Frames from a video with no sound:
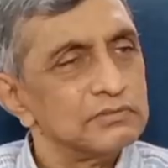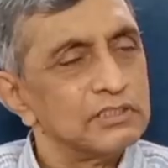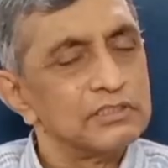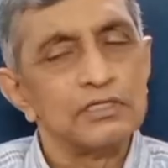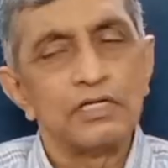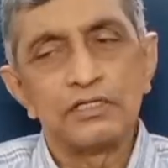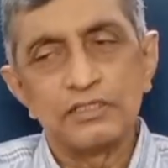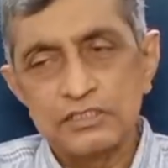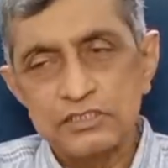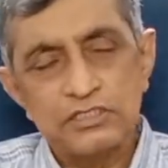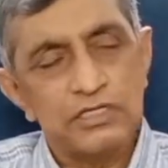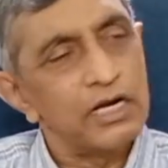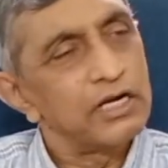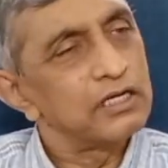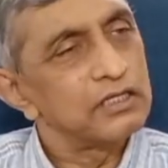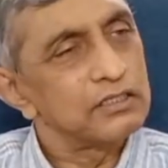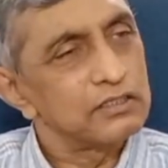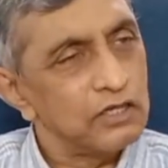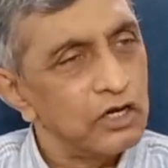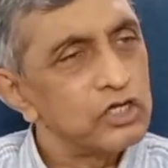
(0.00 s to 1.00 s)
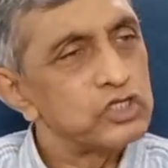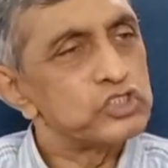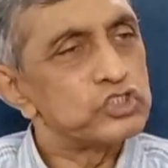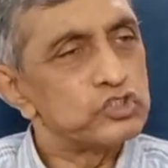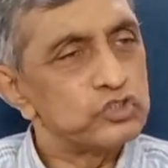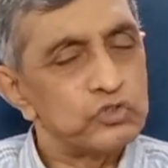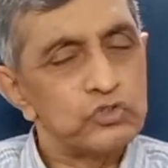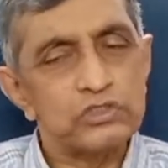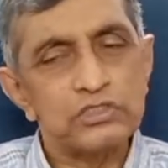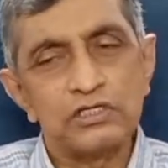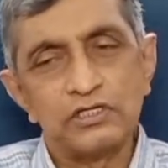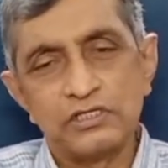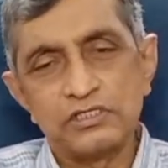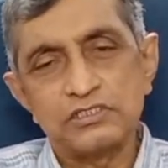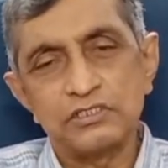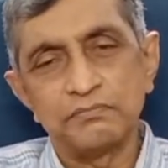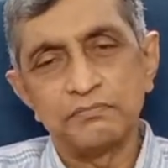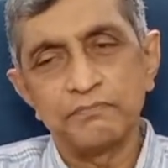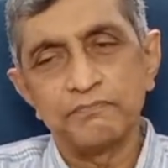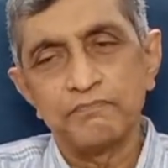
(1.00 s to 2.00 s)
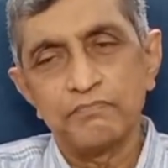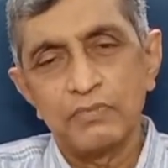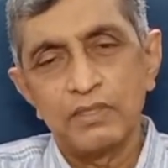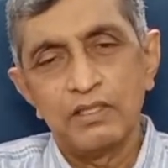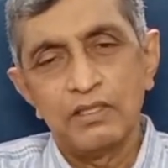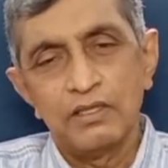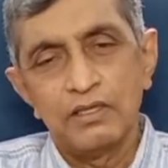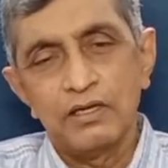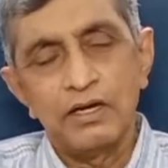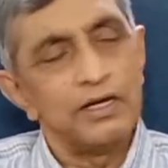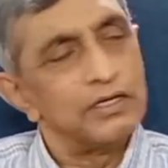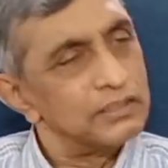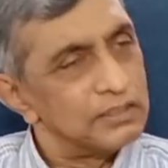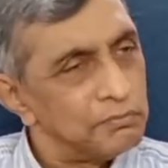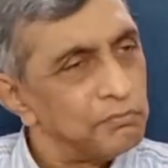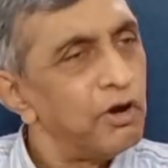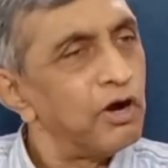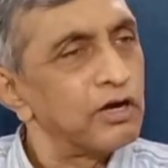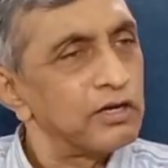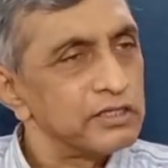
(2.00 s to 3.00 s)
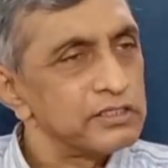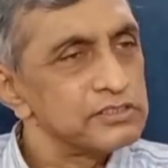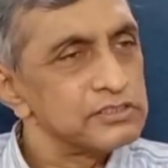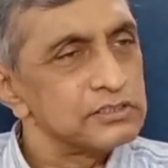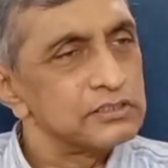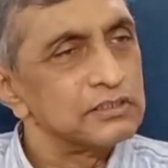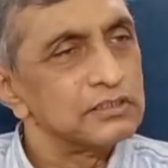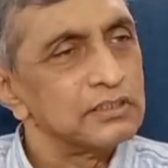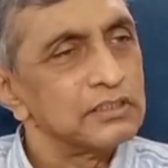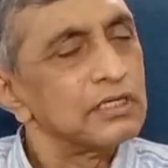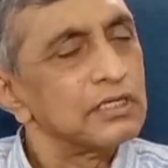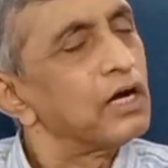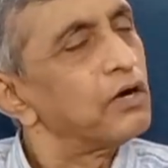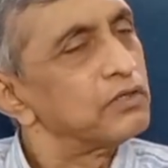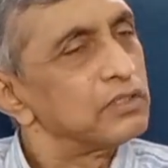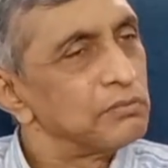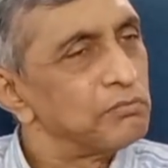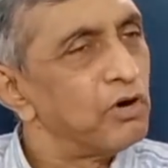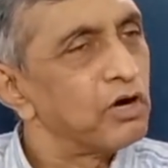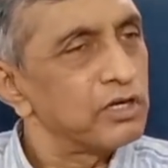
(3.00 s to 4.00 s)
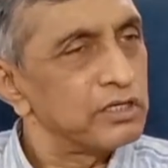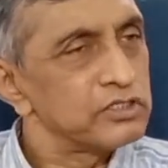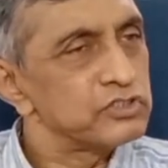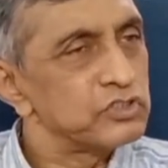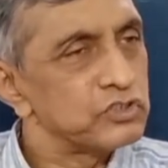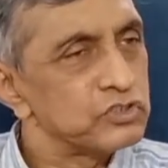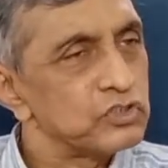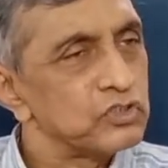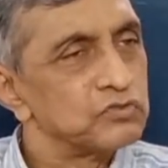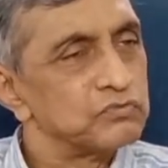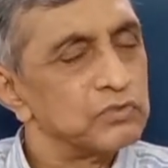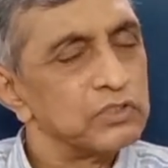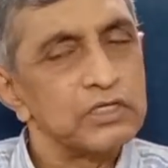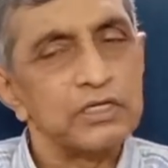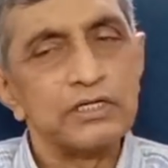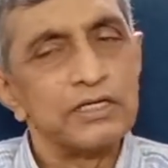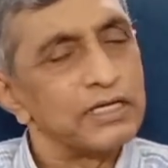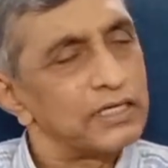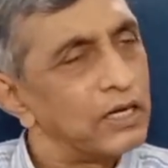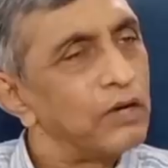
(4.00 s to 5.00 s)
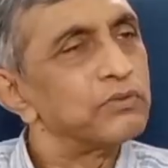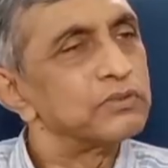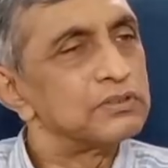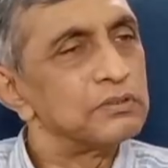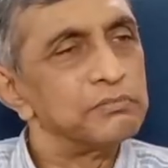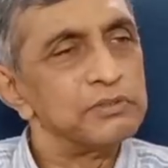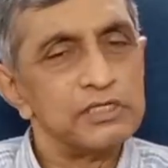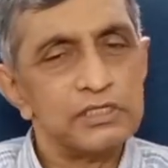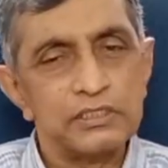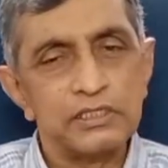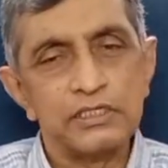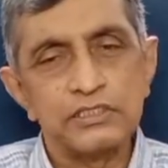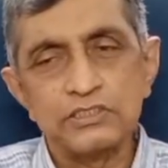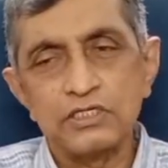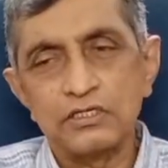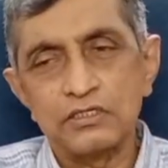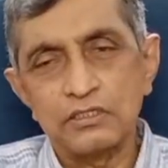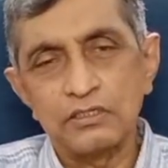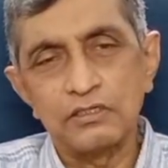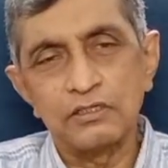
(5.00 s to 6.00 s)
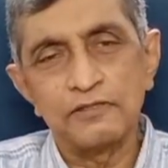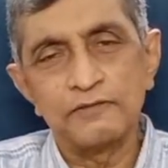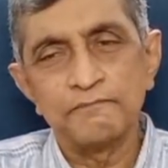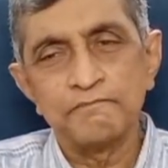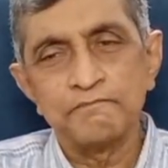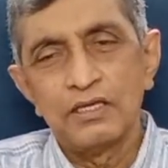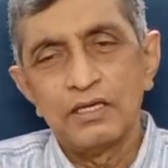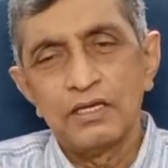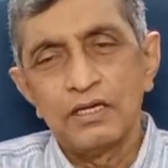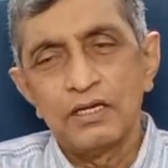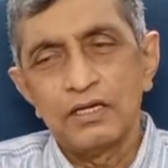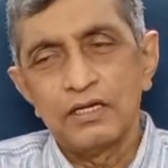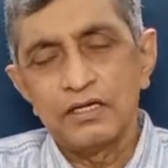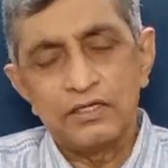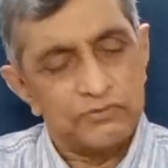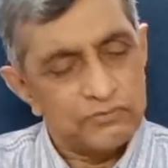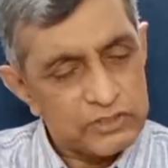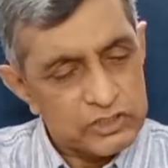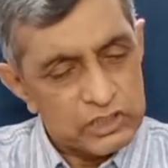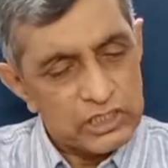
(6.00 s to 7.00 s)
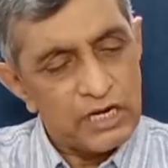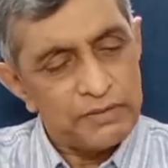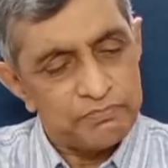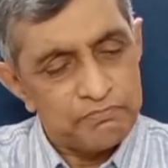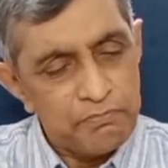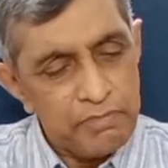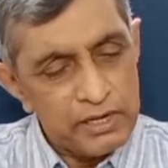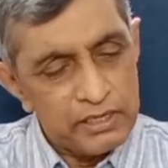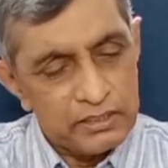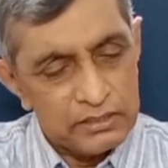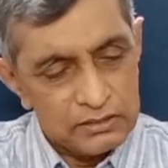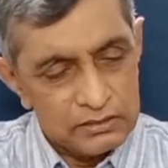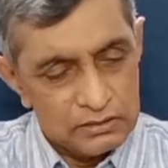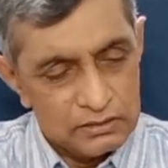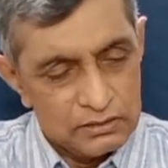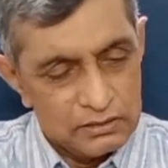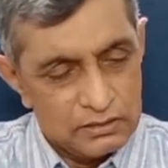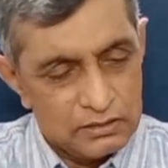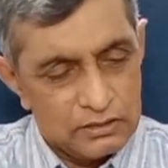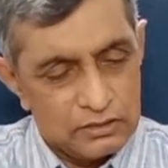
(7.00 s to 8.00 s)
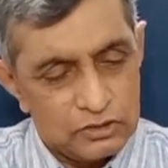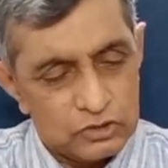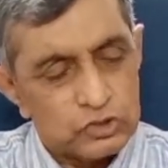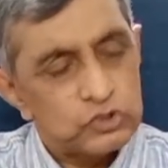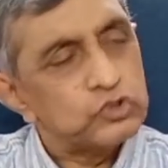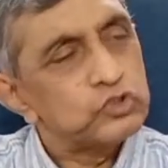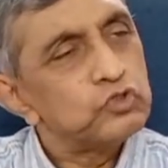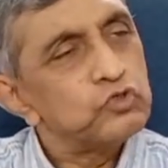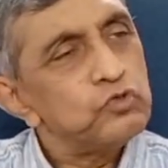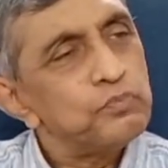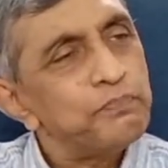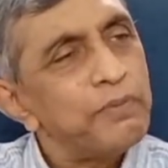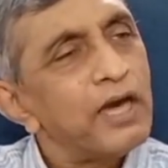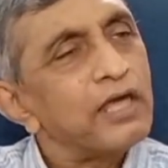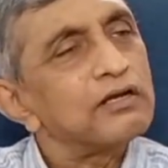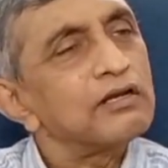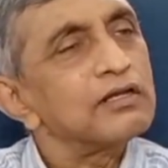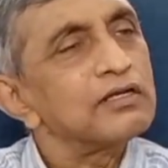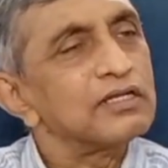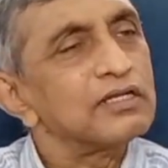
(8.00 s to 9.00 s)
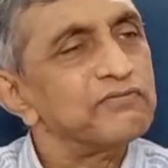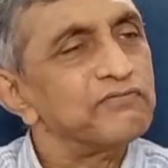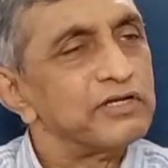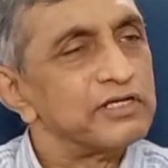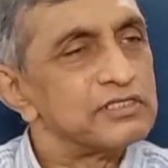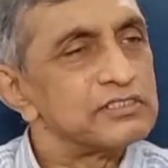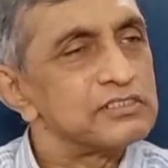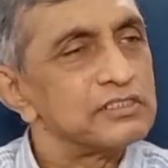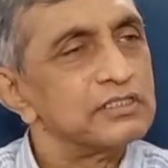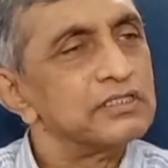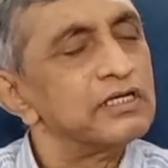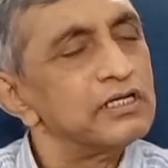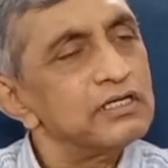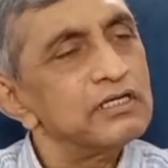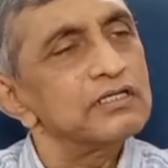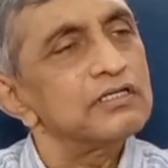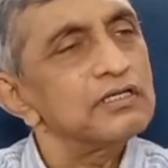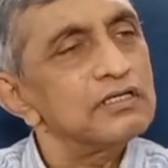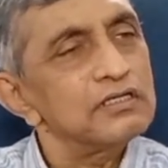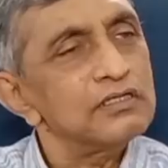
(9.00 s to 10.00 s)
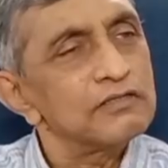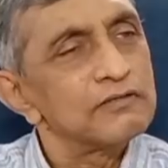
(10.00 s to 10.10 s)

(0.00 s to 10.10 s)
understanding constitutionalism and democracy and how democracy should work and accountability, etc., it was shaped by two parallel events. In India,